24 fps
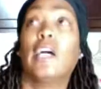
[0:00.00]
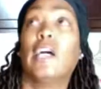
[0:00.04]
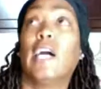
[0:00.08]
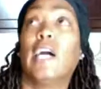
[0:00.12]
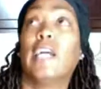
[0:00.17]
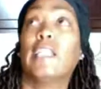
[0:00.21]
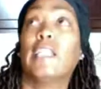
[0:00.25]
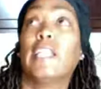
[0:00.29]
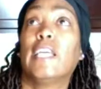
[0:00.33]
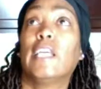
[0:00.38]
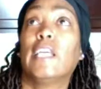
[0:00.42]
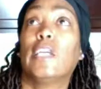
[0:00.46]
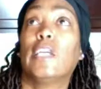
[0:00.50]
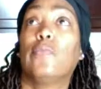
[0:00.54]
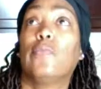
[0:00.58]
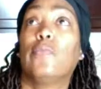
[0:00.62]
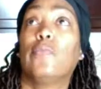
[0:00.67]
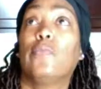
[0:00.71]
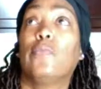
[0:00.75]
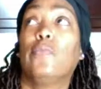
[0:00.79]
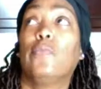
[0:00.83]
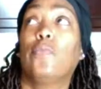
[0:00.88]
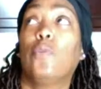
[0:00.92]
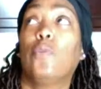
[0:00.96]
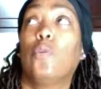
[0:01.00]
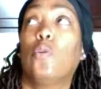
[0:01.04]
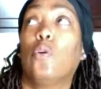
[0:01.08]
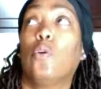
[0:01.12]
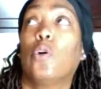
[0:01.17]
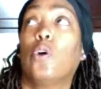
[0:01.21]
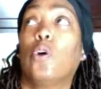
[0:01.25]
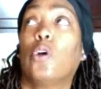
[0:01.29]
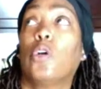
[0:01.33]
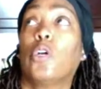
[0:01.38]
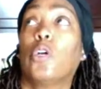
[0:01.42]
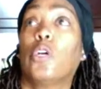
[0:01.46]
think
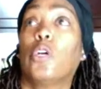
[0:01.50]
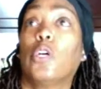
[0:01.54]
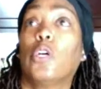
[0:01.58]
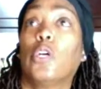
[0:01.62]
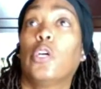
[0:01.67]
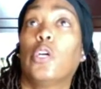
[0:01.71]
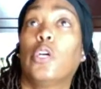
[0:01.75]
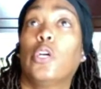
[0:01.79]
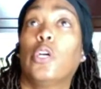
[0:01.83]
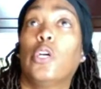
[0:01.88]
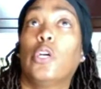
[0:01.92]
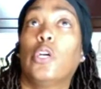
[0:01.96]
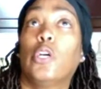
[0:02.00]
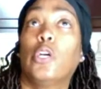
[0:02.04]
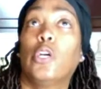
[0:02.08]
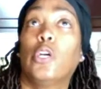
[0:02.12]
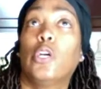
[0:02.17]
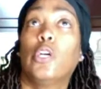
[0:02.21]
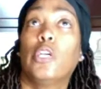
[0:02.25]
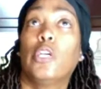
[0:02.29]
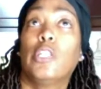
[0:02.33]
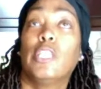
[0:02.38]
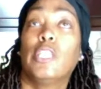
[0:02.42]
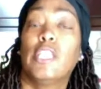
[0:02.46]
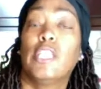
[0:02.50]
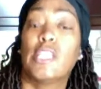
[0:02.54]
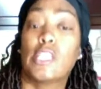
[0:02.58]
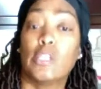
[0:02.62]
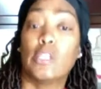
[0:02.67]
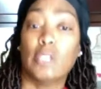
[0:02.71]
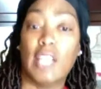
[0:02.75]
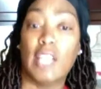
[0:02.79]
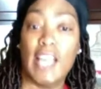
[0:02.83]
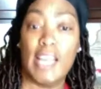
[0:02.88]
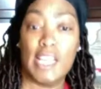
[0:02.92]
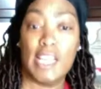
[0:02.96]
for this will
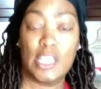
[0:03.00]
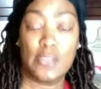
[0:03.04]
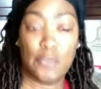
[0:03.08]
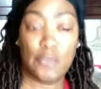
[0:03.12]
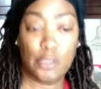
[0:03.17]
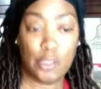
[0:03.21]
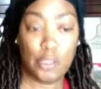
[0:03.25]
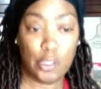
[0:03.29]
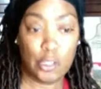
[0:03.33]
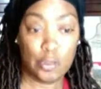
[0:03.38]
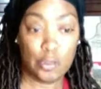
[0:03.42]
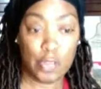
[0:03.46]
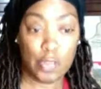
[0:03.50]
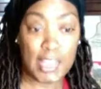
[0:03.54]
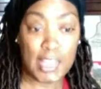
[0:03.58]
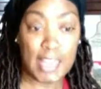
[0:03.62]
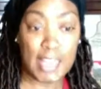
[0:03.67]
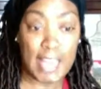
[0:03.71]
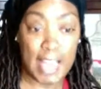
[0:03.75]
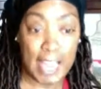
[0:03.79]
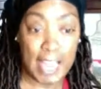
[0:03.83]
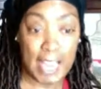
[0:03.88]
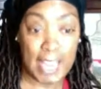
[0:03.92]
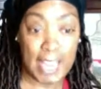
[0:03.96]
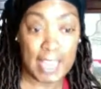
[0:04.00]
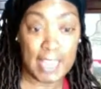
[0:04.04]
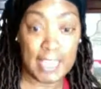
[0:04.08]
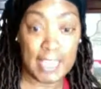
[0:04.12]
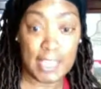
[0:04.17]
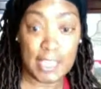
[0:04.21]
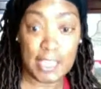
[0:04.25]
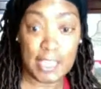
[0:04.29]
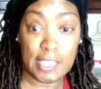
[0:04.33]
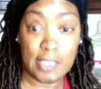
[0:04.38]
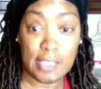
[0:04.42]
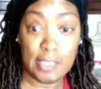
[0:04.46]
last for 3
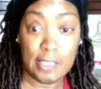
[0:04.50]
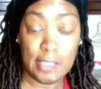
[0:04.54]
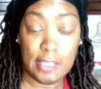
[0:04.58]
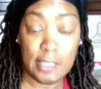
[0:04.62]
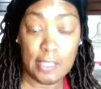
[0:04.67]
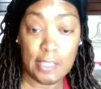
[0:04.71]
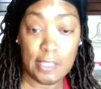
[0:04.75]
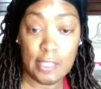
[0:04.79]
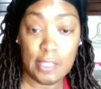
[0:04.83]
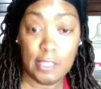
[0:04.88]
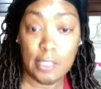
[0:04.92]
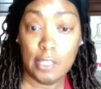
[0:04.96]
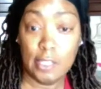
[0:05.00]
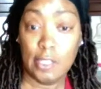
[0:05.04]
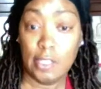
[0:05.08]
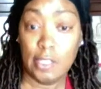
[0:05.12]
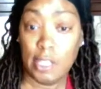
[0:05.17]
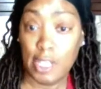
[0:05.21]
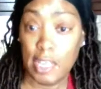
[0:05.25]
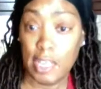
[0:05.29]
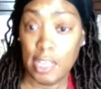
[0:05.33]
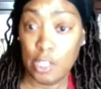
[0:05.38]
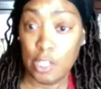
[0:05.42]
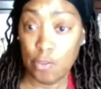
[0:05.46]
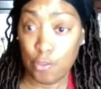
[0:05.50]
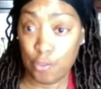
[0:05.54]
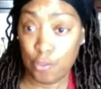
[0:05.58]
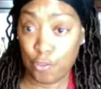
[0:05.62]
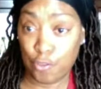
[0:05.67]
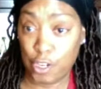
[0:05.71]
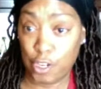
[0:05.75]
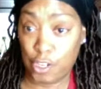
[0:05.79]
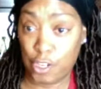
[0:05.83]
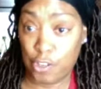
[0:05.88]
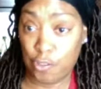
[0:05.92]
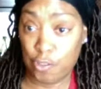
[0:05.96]
days in the
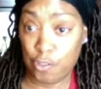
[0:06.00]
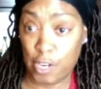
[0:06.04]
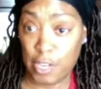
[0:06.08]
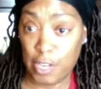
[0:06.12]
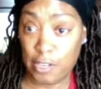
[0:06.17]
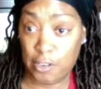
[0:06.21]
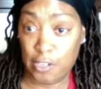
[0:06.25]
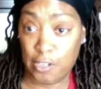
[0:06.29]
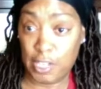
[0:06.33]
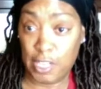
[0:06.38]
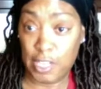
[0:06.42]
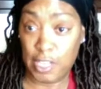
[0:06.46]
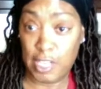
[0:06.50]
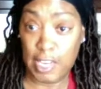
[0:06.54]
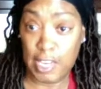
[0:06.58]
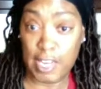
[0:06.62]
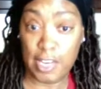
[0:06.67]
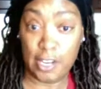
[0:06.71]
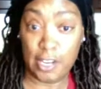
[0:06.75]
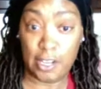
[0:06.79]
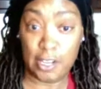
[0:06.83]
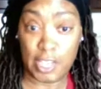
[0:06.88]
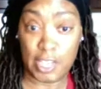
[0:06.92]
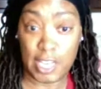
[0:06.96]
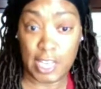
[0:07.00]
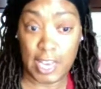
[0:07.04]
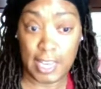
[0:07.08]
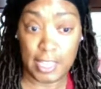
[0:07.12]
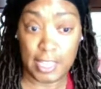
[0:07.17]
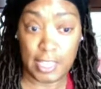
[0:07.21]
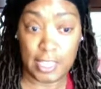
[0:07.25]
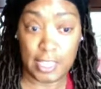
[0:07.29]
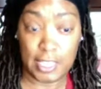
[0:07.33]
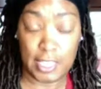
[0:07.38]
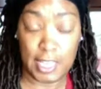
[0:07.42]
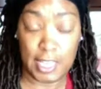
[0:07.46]
refrigerator in an airtight
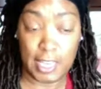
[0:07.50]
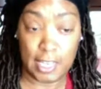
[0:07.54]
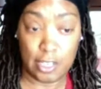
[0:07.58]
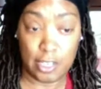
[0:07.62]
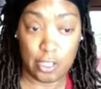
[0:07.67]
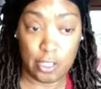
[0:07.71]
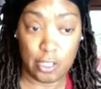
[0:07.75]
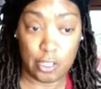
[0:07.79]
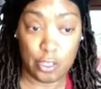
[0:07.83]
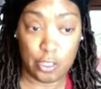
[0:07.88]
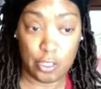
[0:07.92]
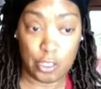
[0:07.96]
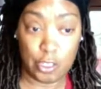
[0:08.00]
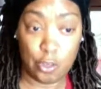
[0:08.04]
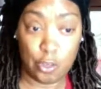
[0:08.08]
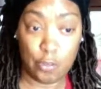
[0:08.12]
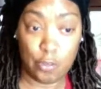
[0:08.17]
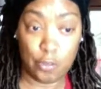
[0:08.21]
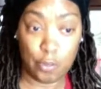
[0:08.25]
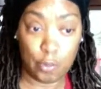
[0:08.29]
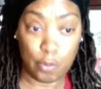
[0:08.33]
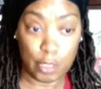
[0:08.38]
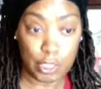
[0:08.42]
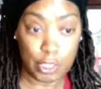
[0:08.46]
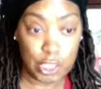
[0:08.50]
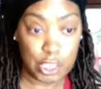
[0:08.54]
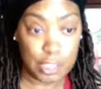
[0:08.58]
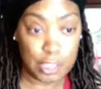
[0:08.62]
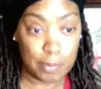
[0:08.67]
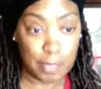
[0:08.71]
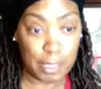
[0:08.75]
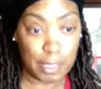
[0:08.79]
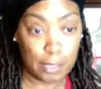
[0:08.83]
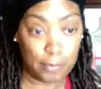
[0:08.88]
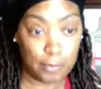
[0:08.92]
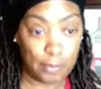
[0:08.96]
container. So if you want to just
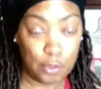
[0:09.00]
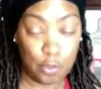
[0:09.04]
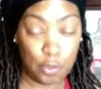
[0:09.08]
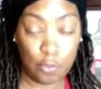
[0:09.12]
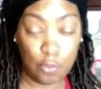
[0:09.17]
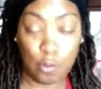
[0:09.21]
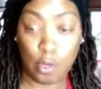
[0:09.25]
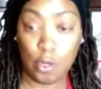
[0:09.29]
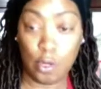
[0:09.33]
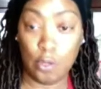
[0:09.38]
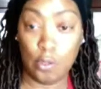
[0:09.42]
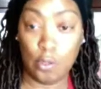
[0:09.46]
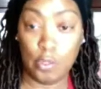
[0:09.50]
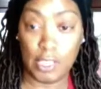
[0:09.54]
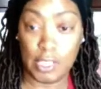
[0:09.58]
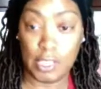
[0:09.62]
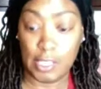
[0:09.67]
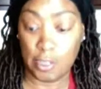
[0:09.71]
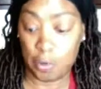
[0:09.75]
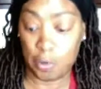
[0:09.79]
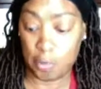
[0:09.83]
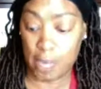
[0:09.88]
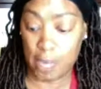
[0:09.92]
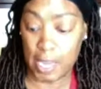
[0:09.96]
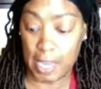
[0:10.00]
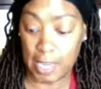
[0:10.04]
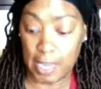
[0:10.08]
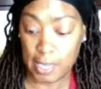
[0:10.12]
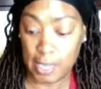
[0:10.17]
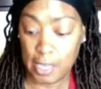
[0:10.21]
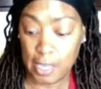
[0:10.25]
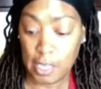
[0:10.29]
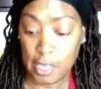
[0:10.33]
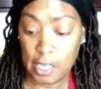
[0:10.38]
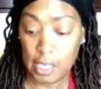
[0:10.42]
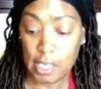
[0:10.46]
make a few rolls and go back,
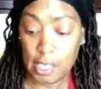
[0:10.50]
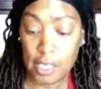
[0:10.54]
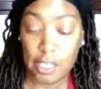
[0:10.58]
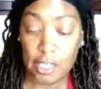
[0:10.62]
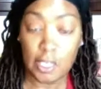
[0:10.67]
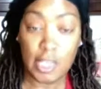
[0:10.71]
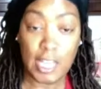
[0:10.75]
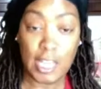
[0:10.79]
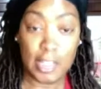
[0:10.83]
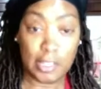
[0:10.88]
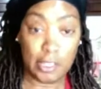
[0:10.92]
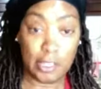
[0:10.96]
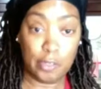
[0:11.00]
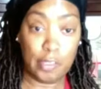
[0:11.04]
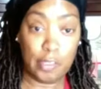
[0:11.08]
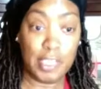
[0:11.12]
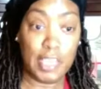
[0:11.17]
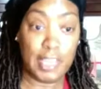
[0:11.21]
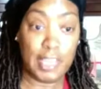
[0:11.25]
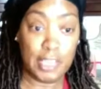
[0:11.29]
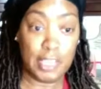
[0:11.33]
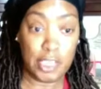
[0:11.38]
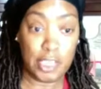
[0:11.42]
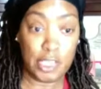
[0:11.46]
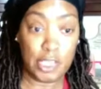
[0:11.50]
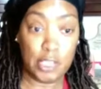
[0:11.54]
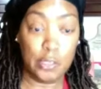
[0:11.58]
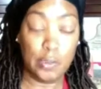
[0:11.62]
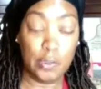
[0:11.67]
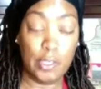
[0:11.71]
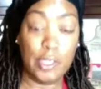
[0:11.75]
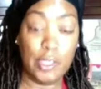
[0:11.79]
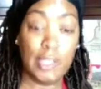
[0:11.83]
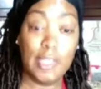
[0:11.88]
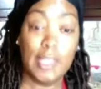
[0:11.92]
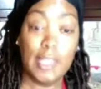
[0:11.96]
got 3 days to do
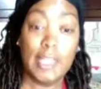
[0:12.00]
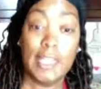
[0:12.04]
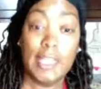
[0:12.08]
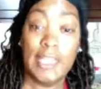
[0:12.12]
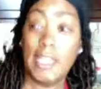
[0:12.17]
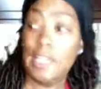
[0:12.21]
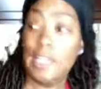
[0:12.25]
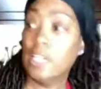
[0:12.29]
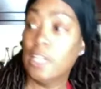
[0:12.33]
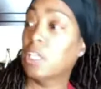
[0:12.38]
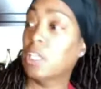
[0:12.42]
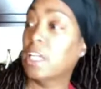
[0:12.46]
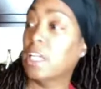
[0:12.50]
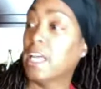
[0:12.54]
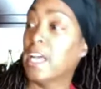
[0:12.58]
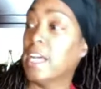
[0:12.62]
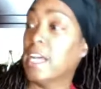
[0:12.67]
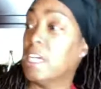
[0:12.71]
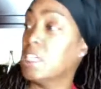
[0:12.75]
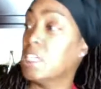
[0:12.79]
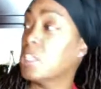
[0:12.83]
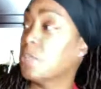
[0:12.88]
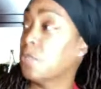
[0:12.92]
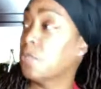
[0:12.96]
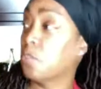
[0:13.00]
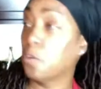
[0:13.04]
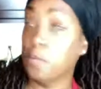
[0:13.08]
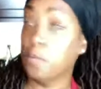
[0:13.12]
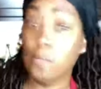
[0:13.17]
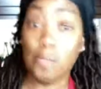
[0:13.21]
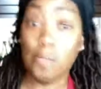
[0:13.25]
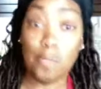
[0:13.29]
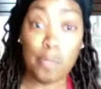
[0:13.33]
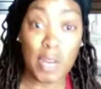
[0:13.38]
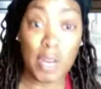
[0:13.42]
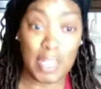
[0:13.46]
it. It'll last for
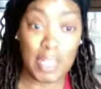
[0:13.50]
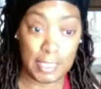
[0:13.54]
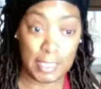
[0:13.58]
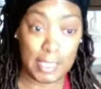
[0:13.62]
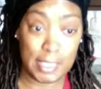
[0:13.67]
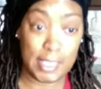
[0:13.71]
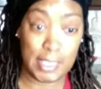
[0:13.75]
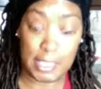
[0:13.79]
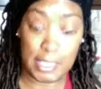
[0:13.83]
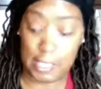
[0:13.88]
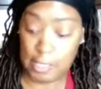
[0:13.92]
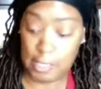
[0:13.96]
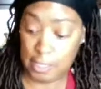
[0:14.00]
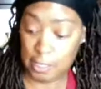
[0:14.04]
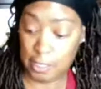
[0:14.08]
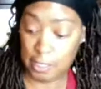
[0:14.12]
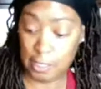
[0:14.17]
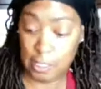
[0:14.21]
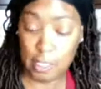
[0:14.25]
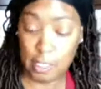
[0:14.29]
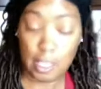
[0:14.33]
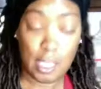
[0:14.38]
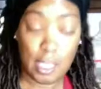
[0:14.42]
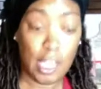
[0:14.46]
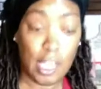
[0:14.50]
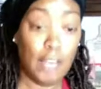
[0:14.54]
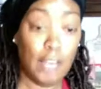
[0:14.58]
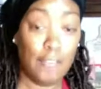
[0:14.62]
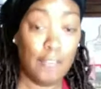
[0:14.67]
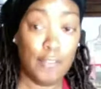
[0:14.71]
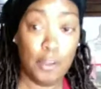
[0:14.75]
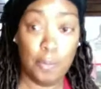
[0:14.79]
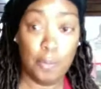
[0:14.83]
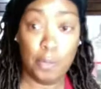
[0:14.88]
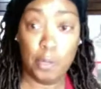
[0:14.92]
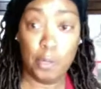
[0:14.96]
months if
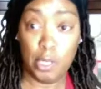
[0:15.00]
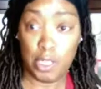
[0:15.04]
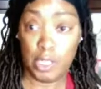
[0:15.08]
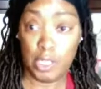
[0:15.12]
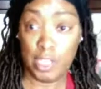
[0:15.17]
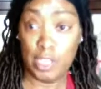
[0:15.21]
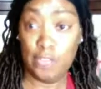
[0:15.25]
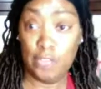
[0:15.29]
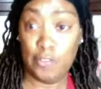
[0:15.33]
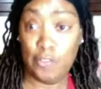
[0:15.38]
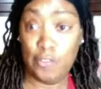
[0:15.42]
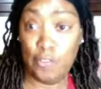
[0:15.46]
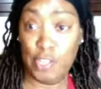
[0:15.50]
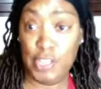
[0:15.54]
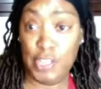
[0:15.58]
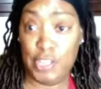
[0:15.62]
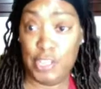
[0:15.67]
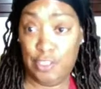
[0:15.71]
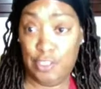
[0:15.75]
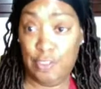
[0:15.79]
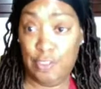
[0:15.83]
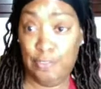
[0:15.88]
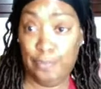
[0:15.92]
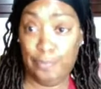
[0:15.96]
you put it in the freezer.